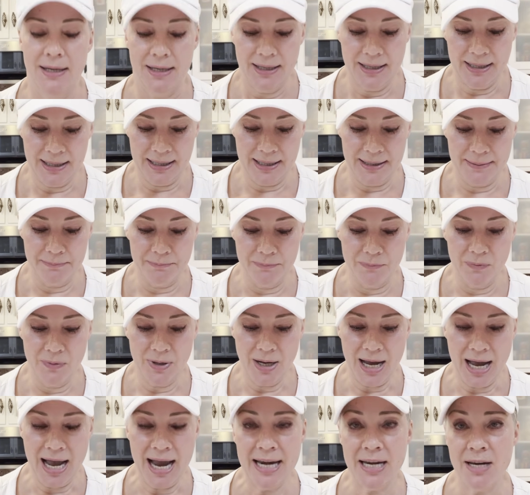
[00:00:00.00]

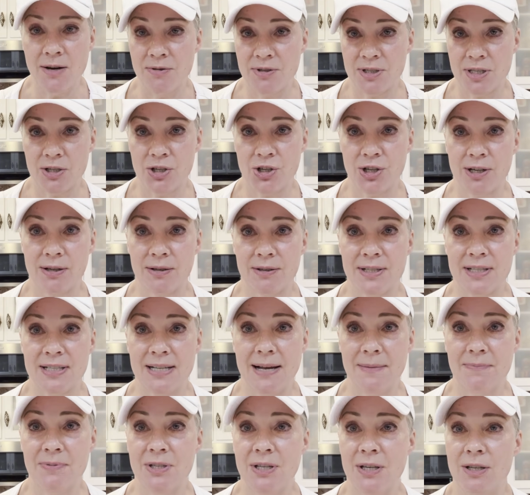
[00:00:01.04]
I used a sugar
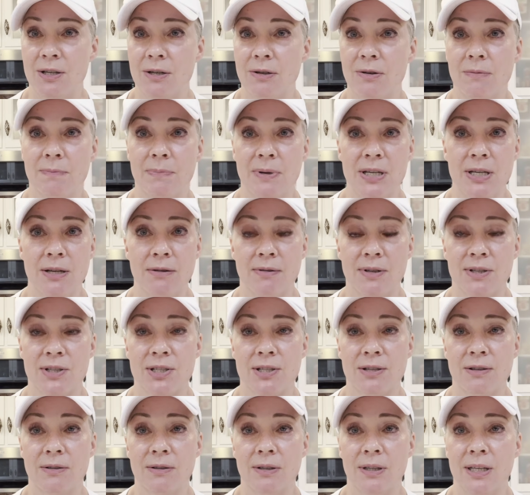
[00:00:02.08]
substitute, but you can
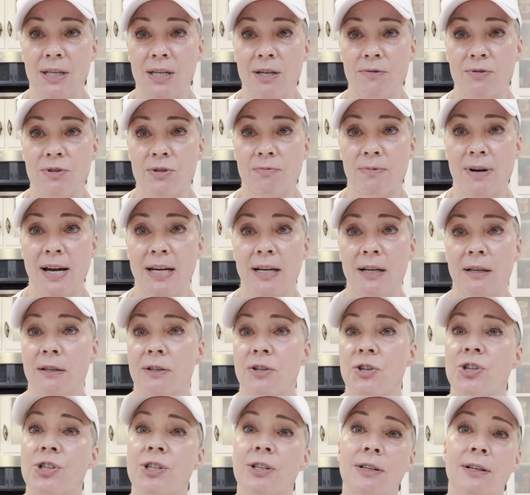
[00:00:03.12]
certainly use
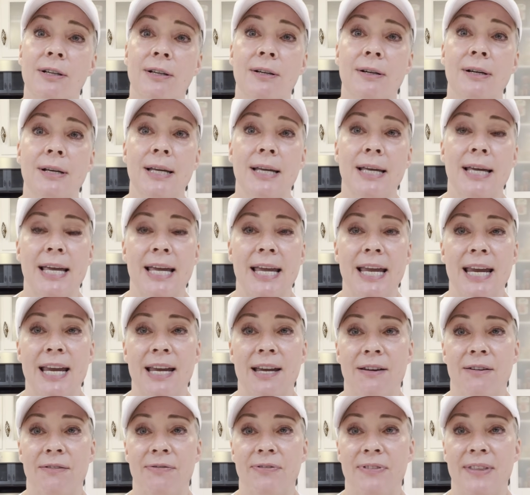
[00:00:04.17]
regular sugar
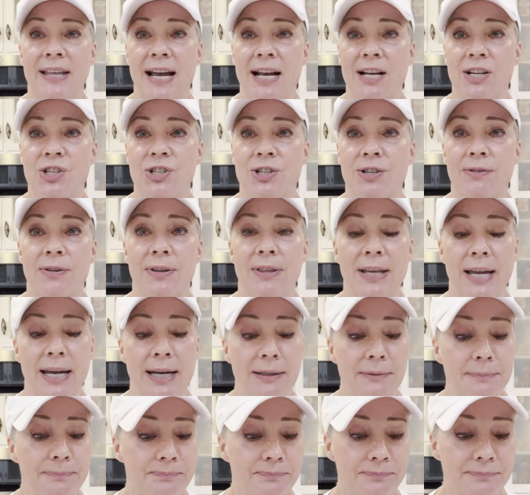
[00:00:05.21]
if that's your
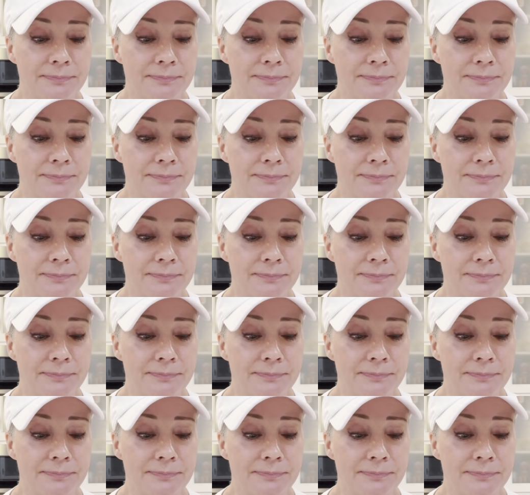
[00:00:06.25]
thing.